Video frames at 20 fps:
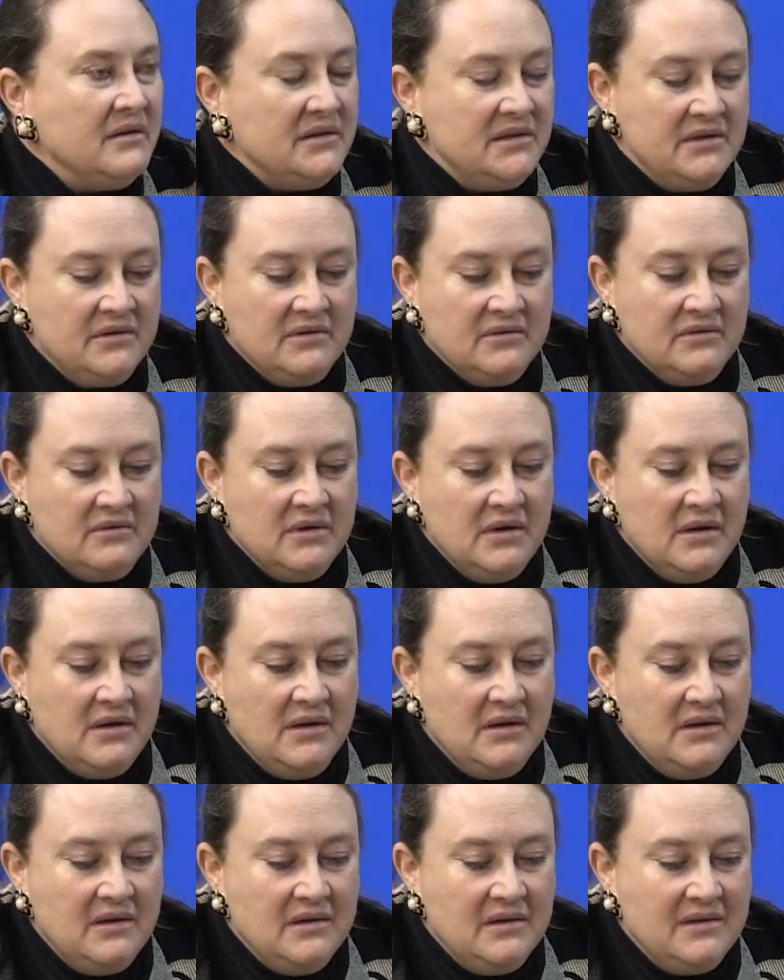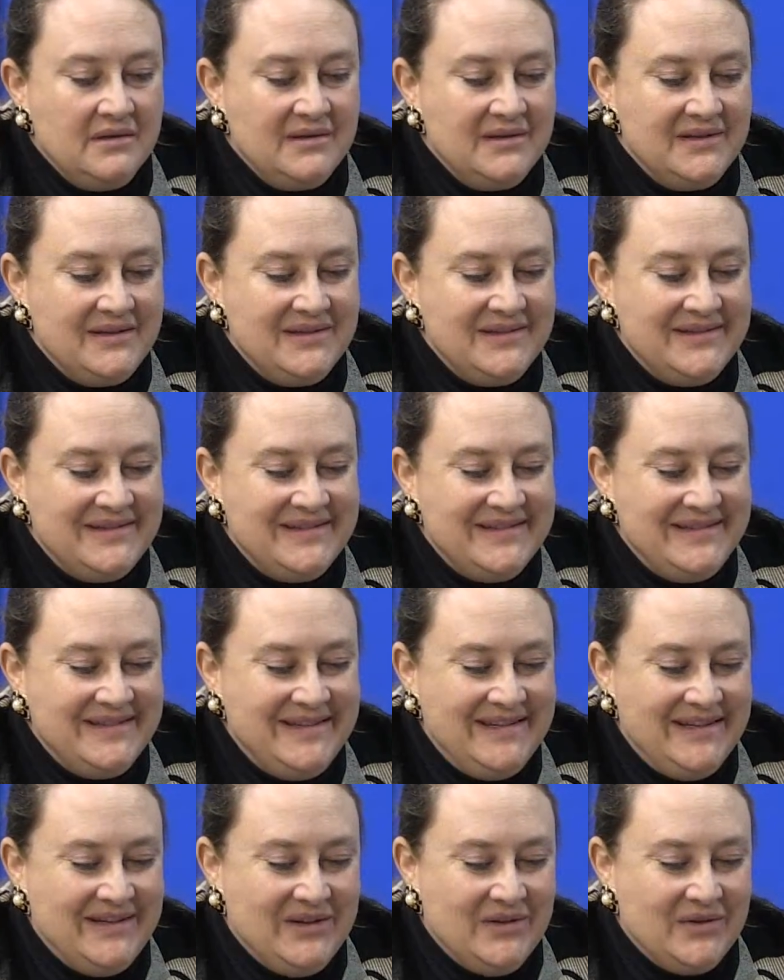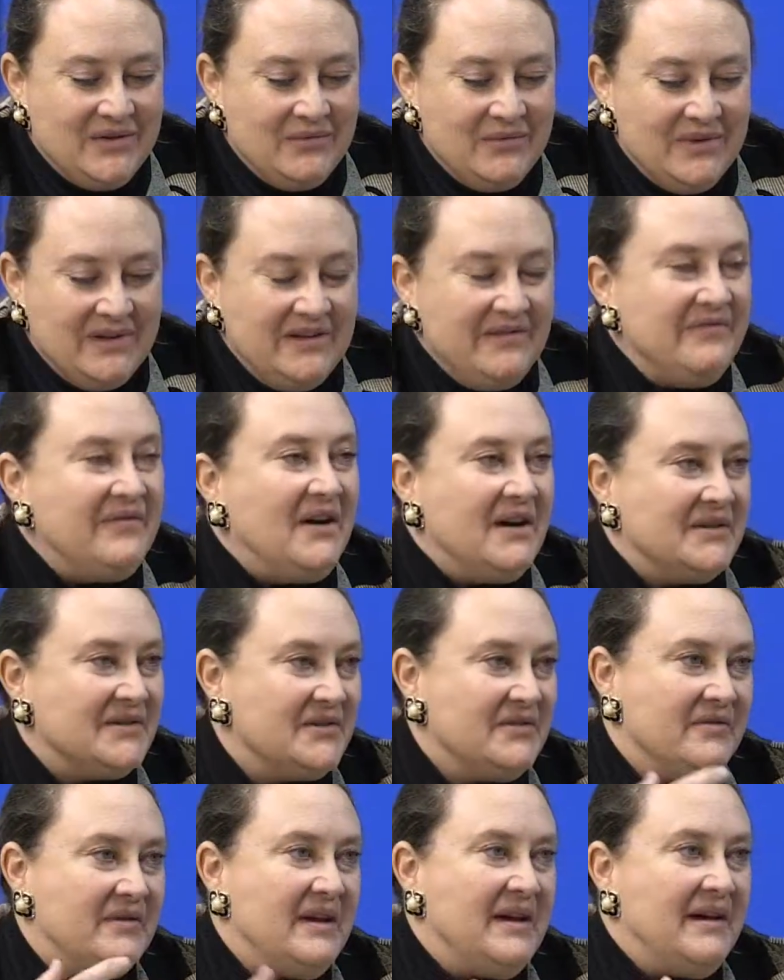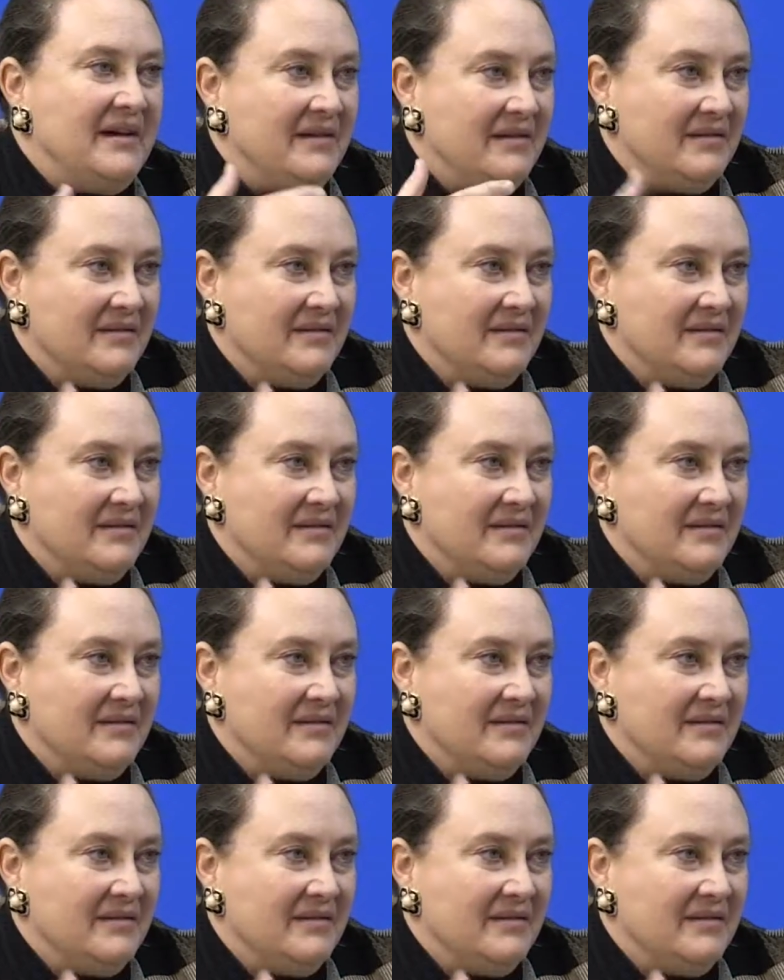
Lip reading: to, to really foster that